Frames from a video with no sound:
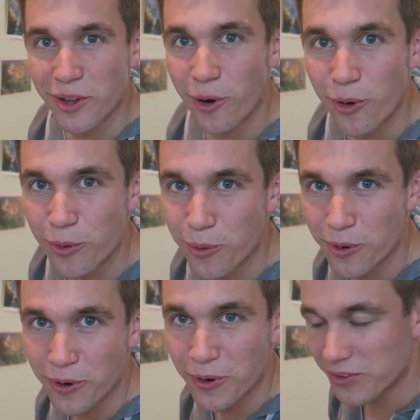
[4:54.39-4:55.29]
in the whole
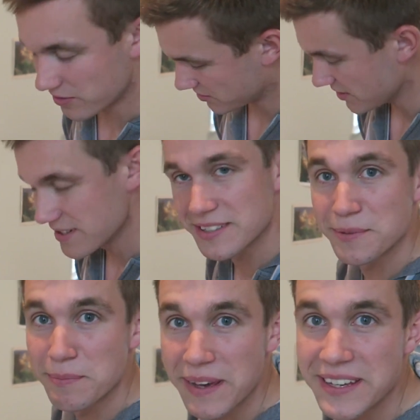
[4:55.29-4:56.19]
world. she is
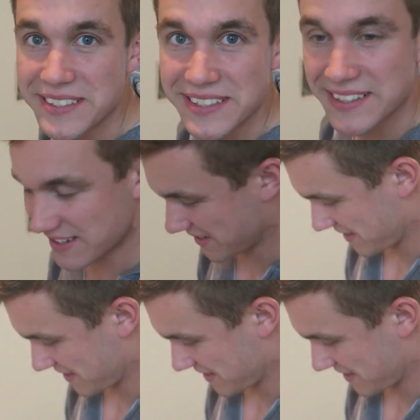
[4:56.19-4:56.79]
amazing.